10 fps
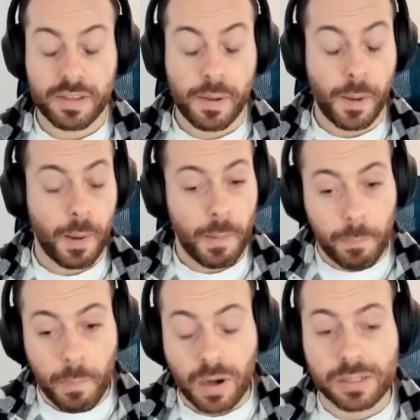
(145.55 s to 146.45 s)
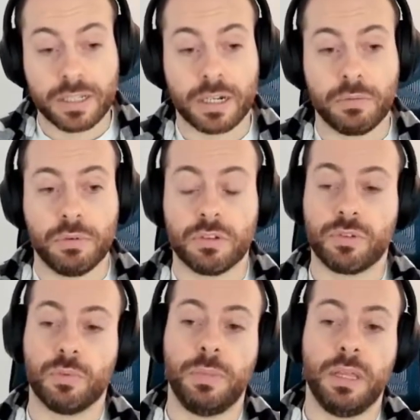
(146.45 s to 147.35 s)
As a modern,
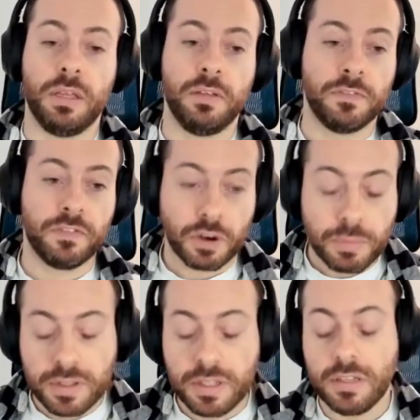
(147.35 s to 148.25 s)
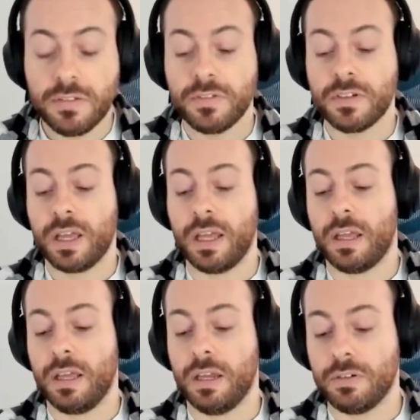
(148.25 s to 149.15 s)
we will also be informative,
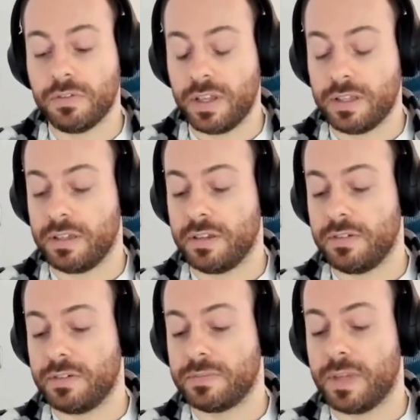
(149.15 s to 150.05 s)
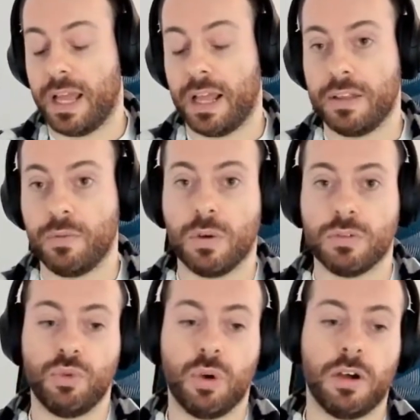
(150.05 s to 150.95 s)
innovative,
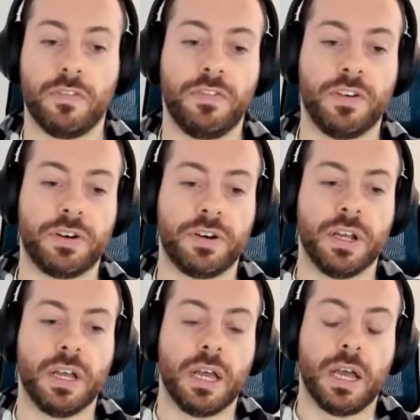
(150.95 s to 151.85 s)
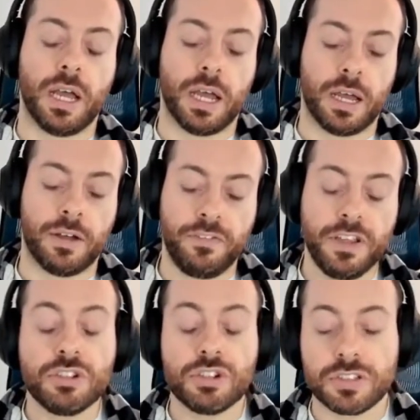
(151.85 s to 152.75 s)
and want to offer
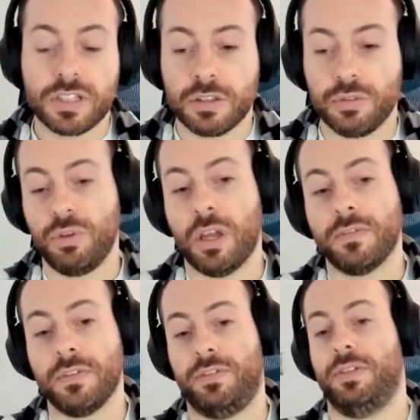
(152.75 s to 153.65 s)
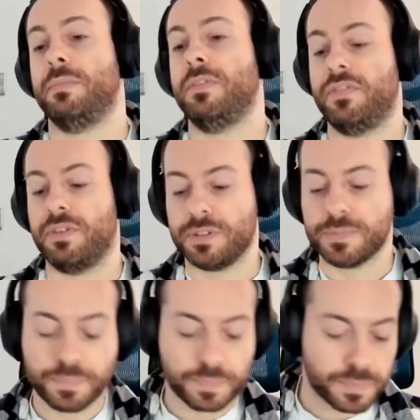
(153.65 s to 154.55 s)
features that you haven't seen
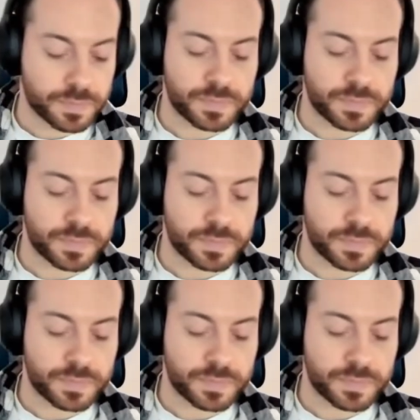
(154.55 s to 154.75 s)
before.